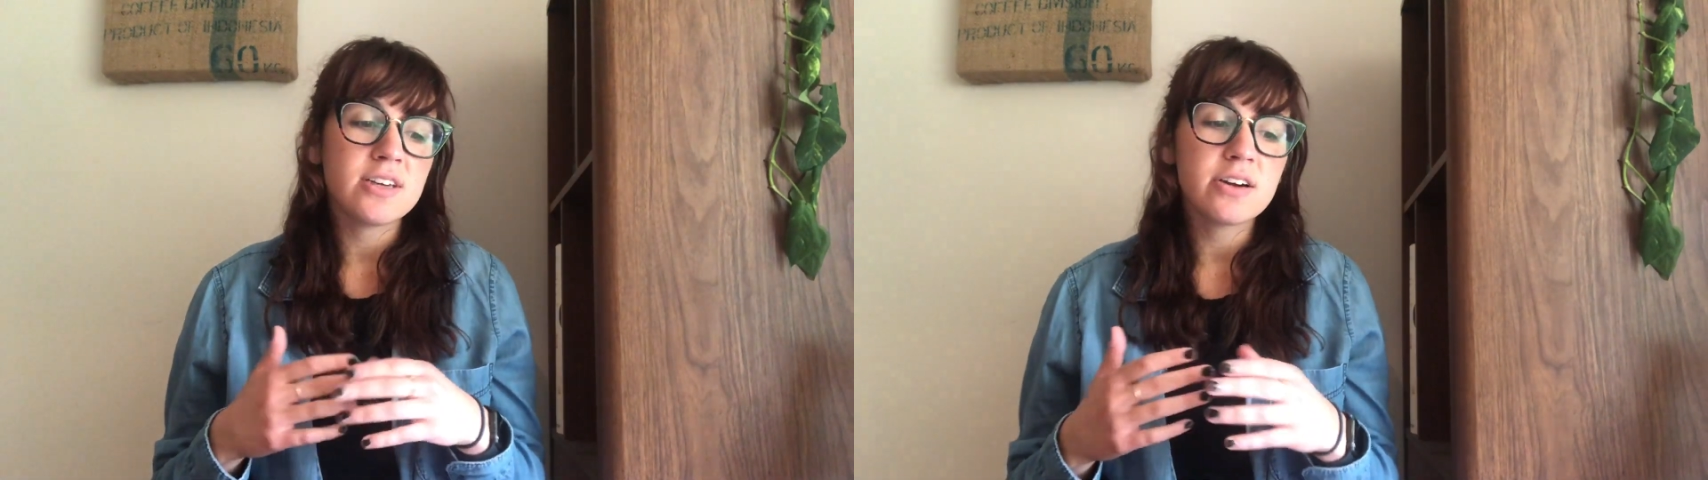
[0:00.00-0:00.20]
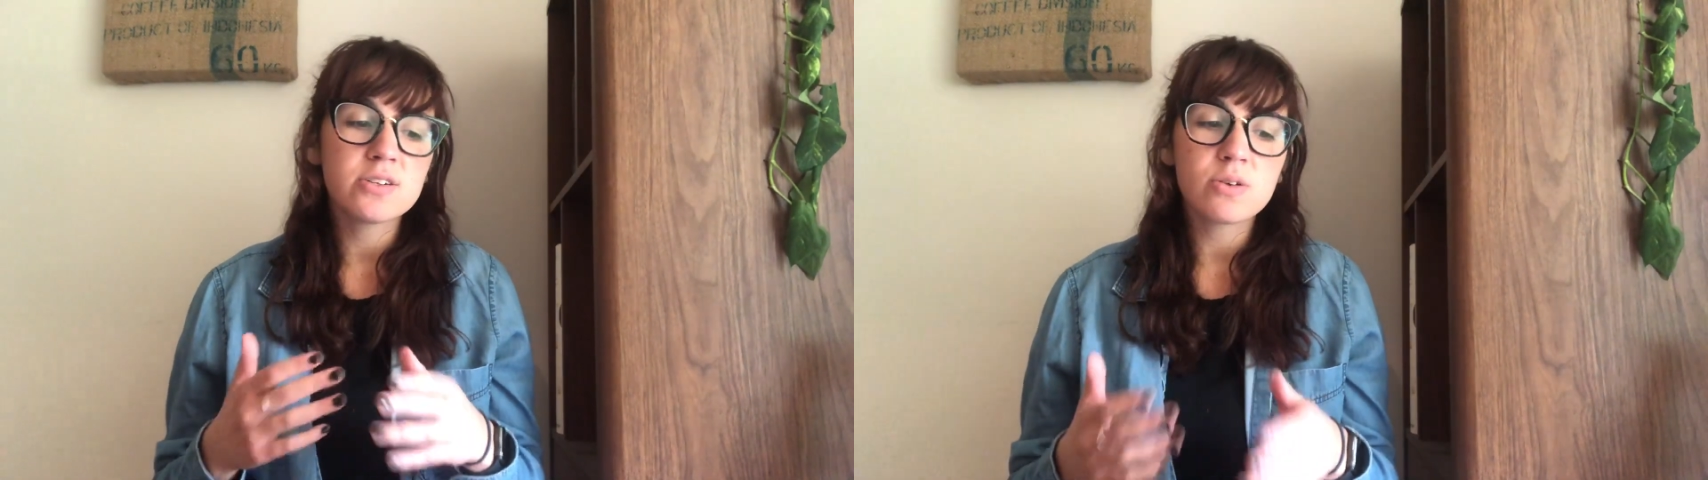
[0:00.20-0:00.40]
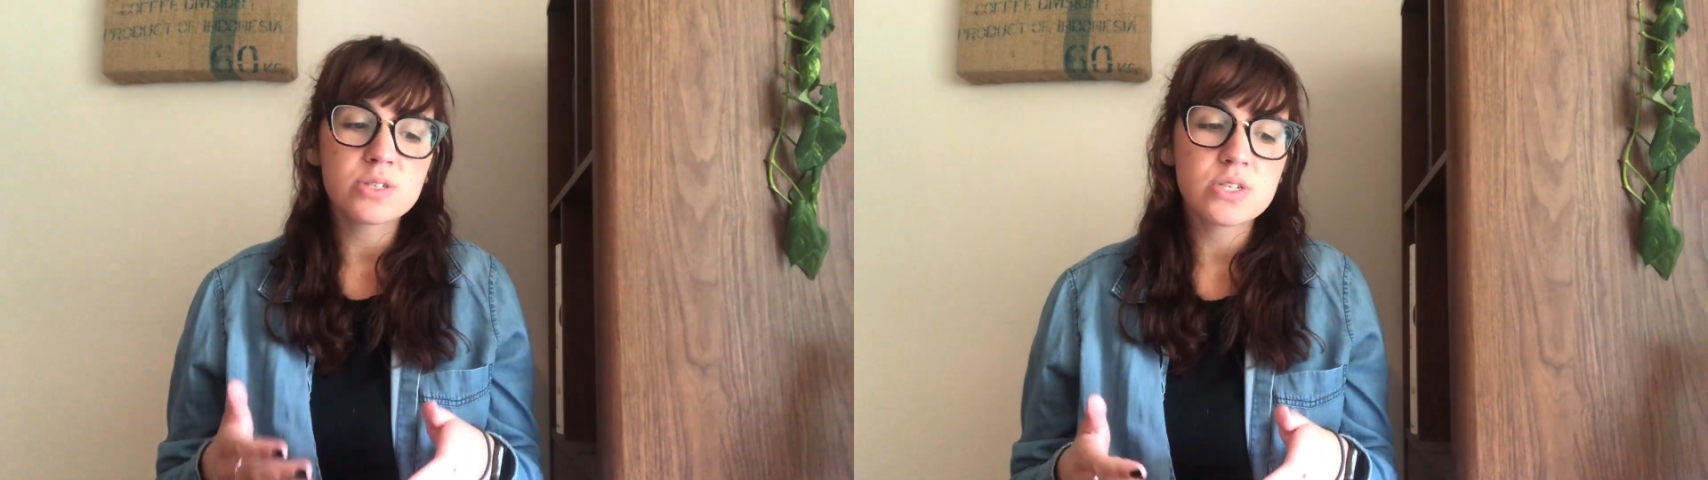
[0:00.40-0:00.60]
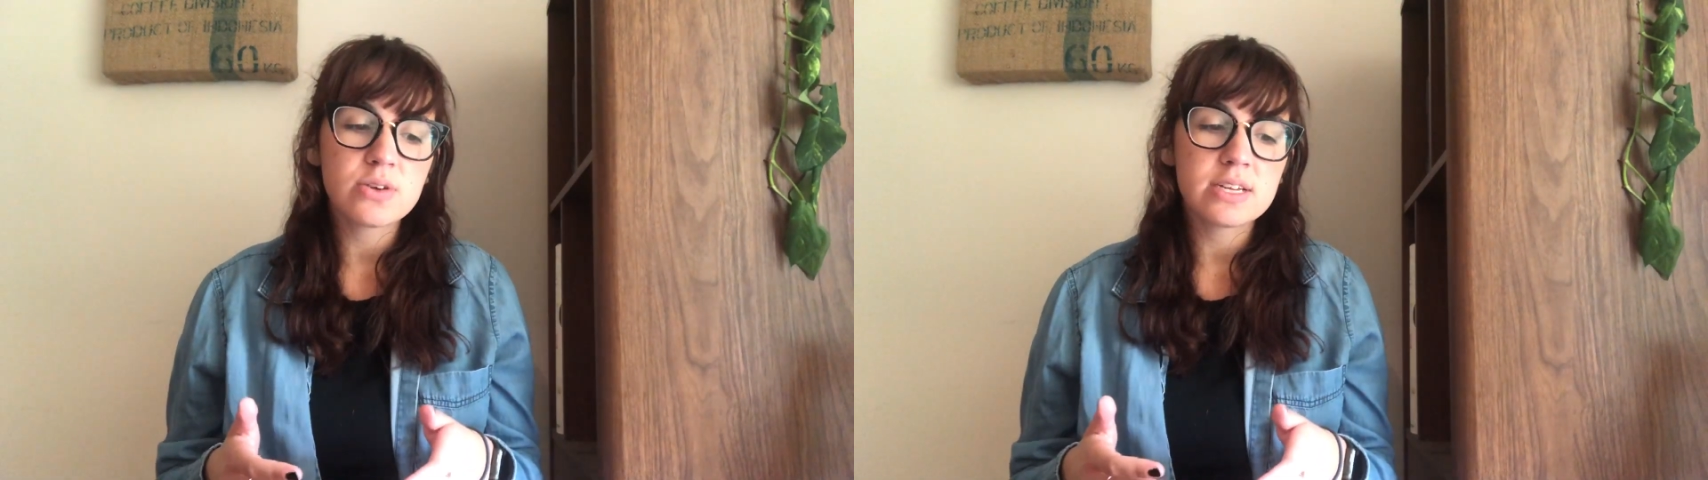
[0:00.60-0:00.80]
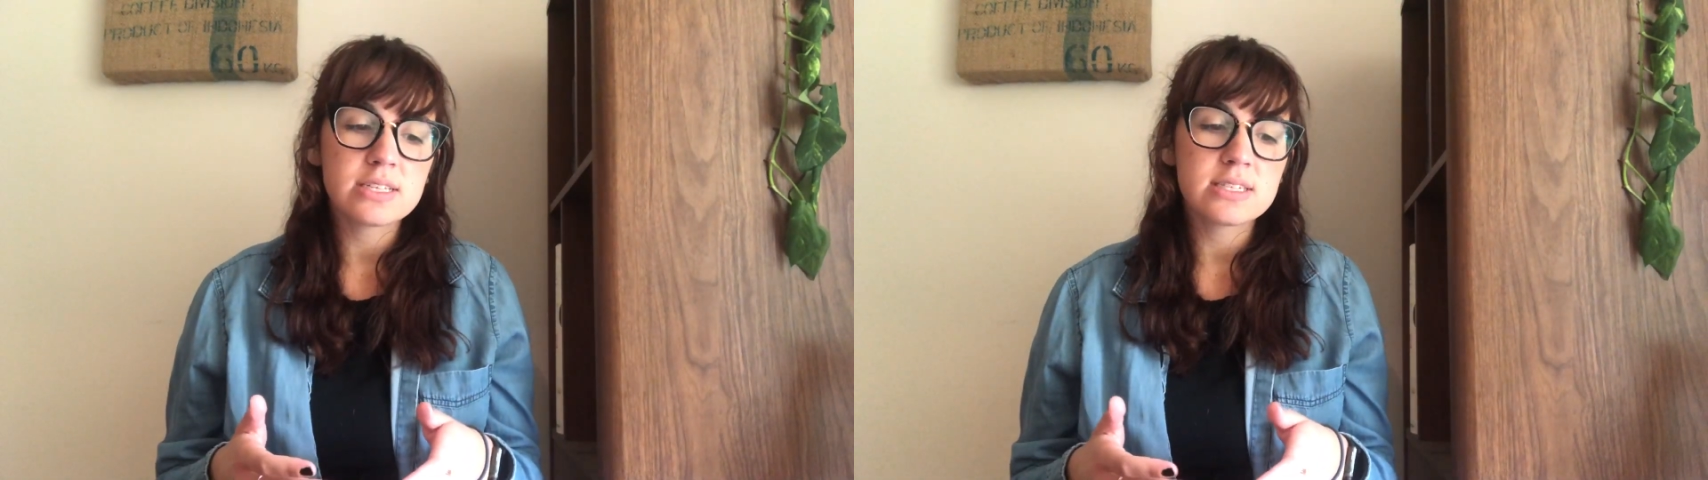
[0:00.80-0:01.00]
young adult
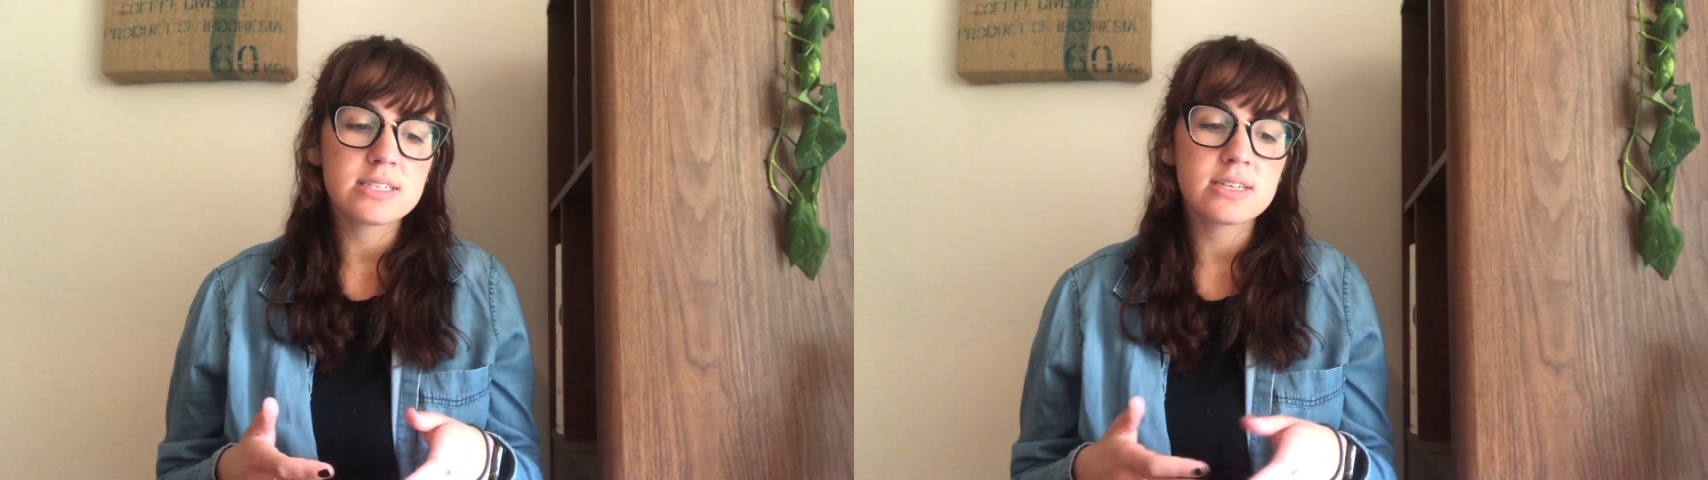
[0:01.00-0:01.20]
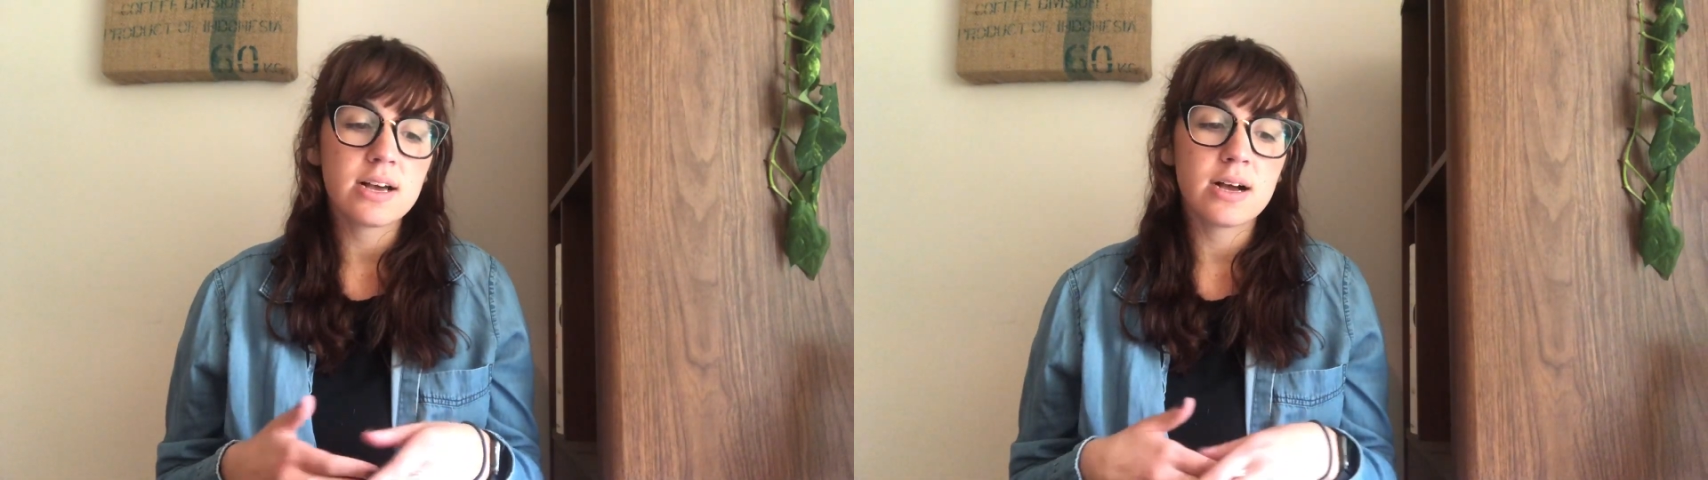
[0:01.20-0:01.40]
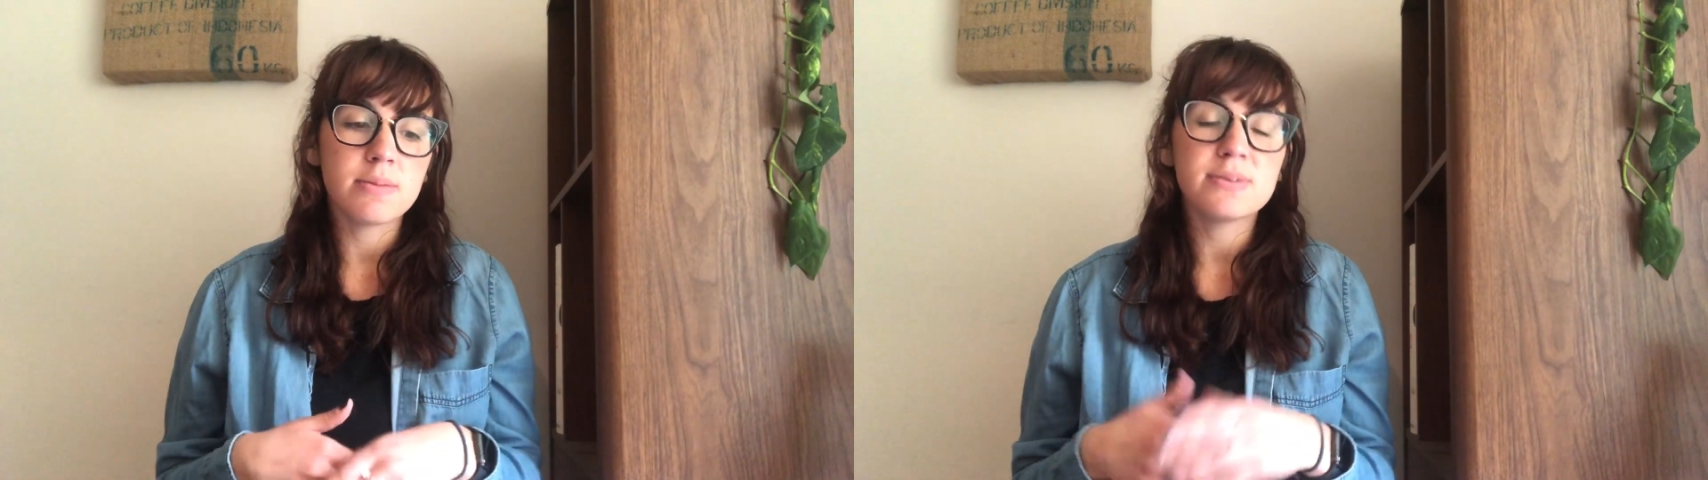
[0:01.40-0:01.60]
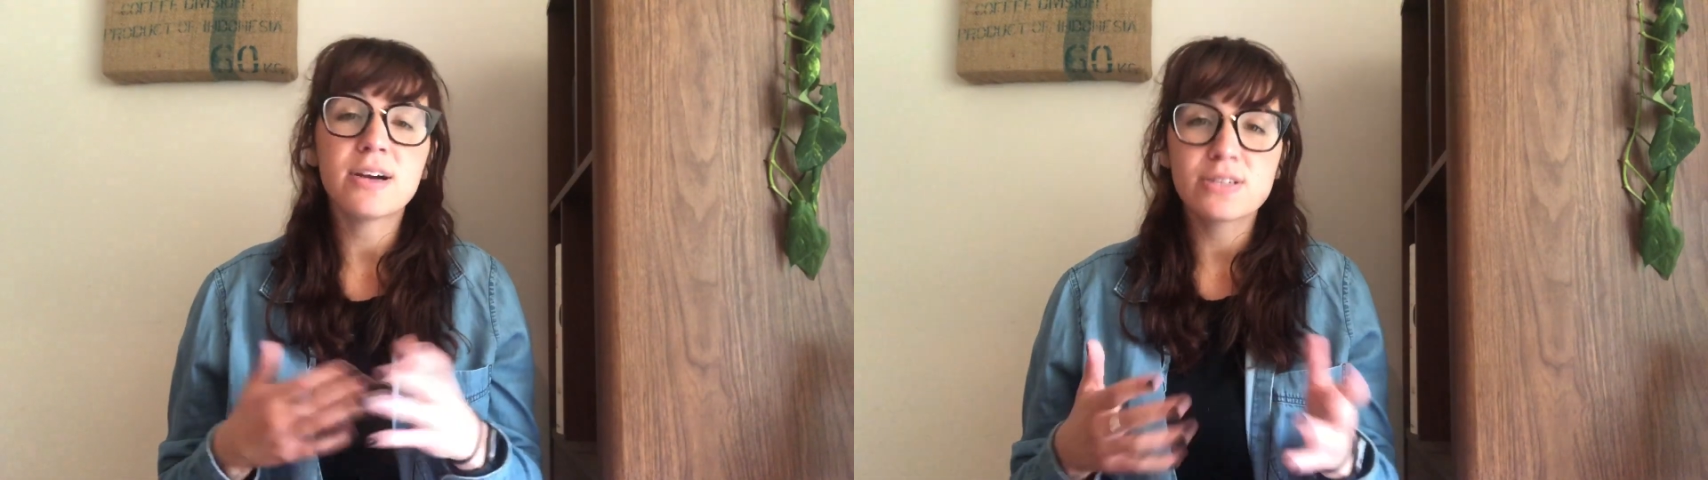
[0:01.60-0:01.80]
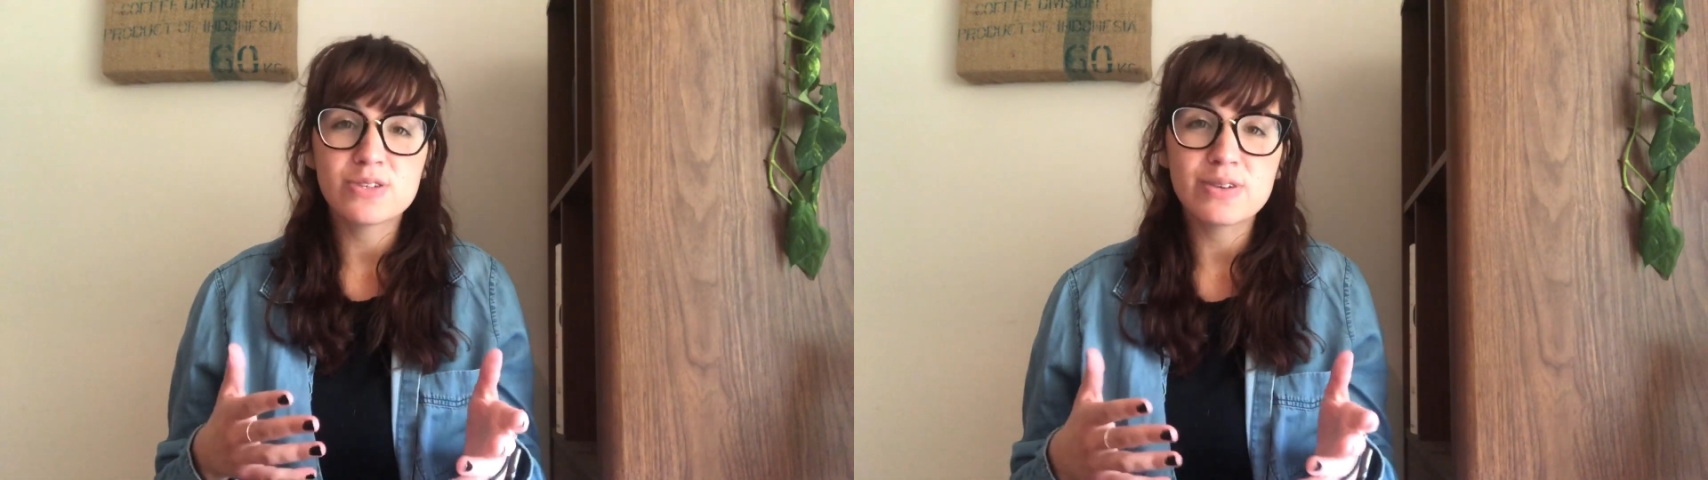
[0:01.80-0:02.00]
students,
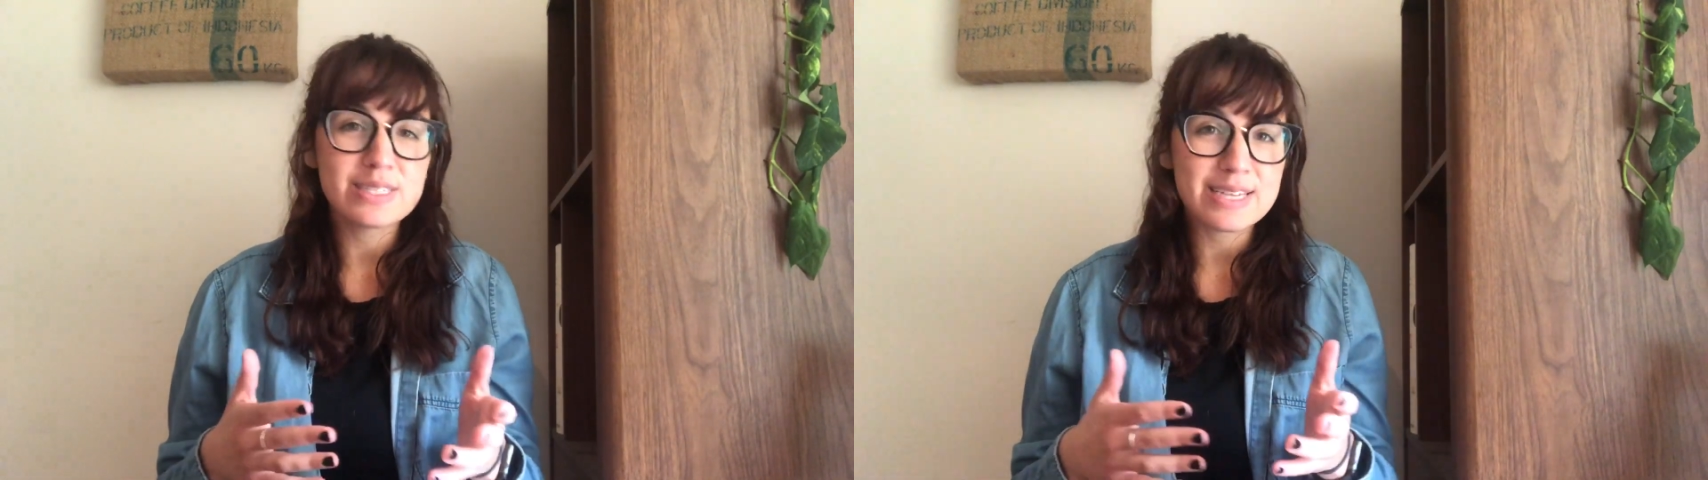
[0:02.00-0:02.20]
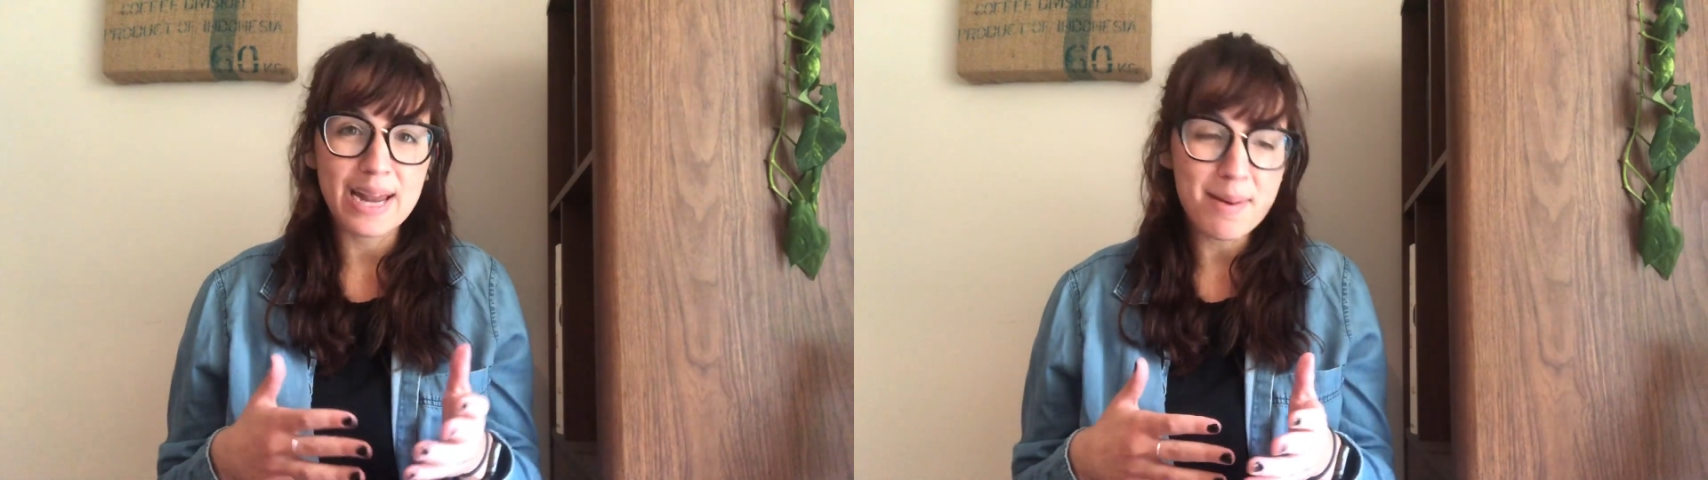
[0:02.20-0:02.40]
young students at